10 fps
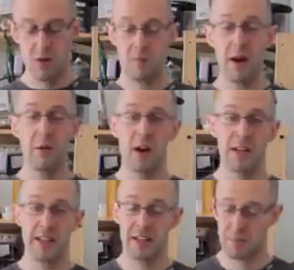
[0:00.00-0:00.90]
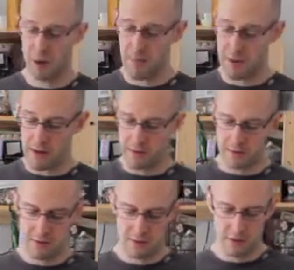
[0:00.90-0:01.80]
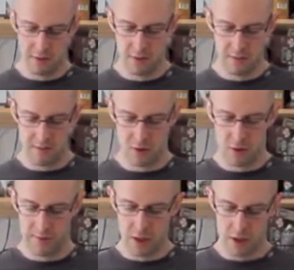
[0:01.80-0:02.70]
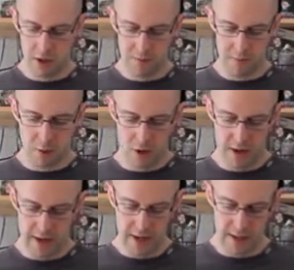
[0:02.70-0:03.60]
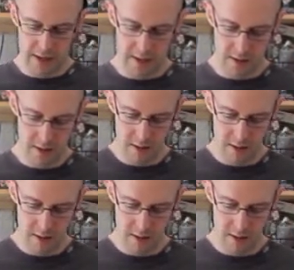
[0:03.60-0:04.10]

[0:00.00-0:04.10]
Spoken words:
you might want to take the pulp out. So I'm going to just pour it in here.